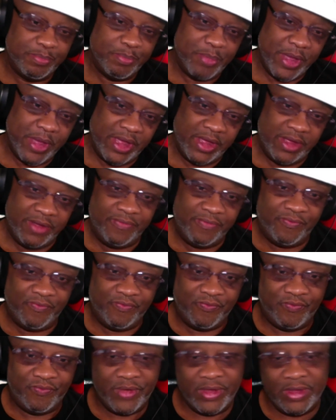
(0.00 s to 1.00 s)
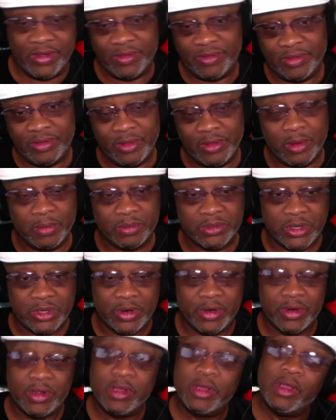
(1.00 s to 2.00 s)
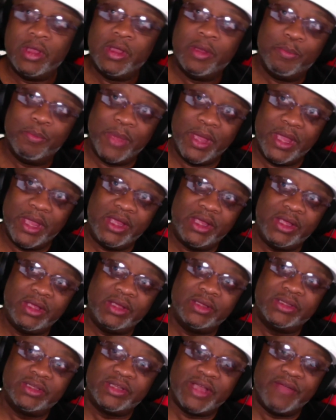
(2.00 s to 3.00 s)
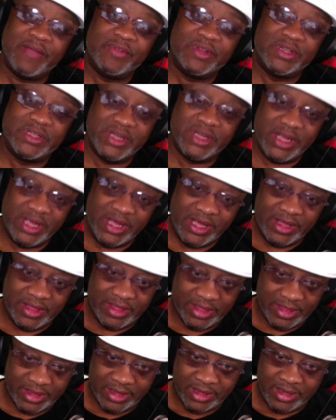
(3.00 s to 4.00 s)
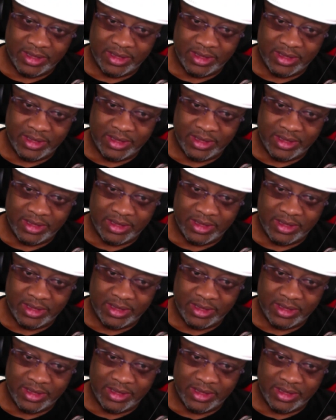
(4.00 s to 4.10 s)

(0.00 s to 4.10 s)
May 5th. No, I'm sorry. May 17th,